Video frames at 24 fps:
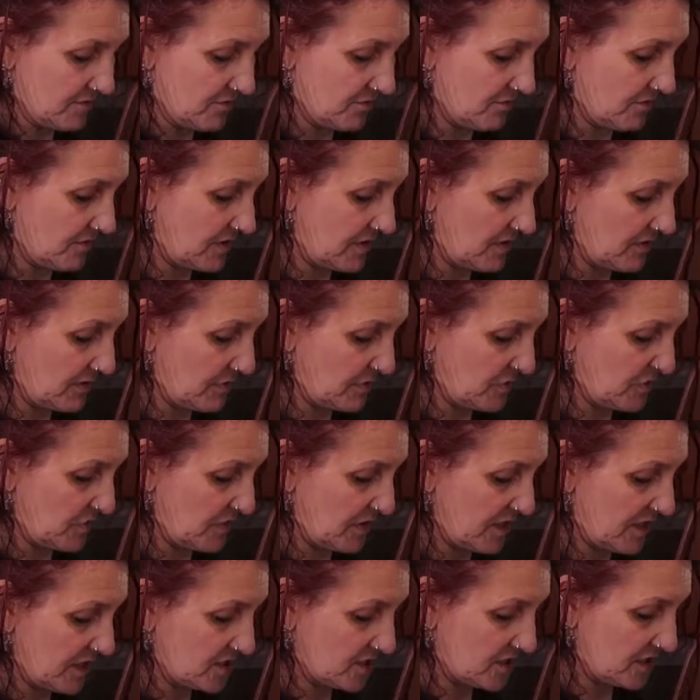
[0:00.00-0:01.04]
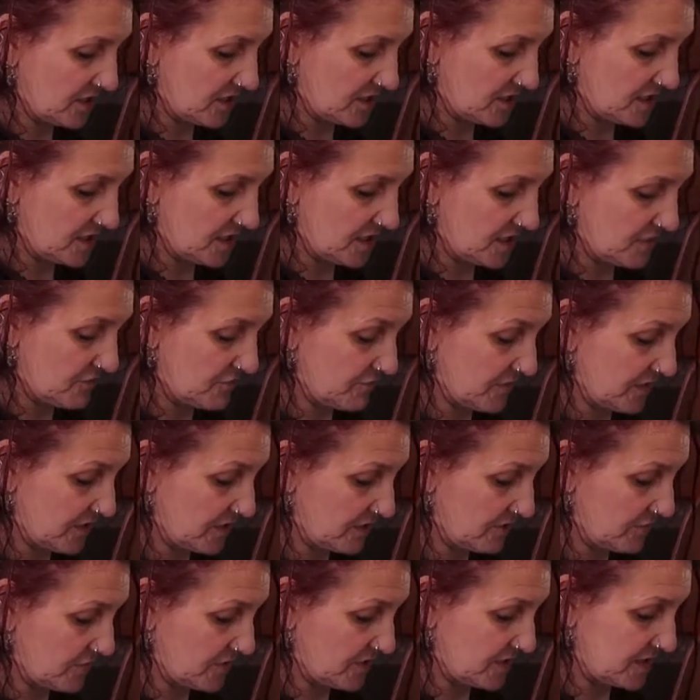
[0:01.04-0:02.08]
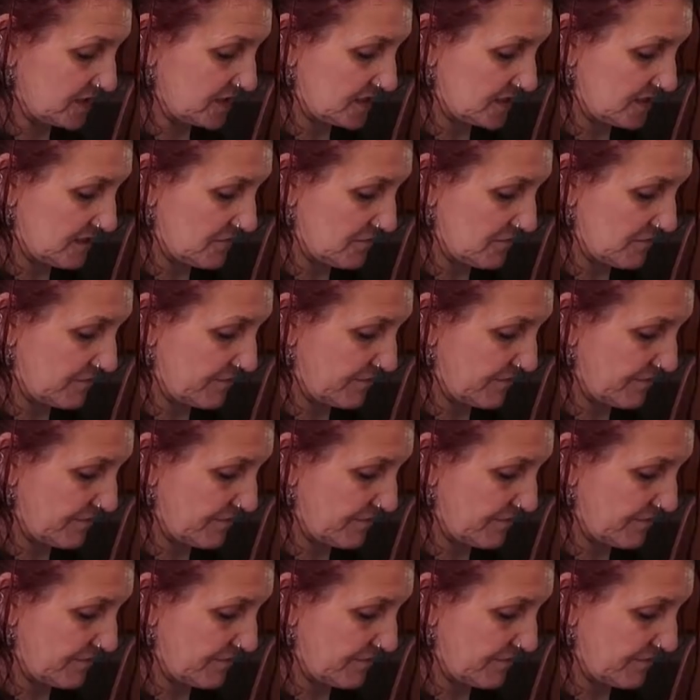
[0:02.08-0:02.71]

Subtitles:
Although I'm not actually a tea drinker myself.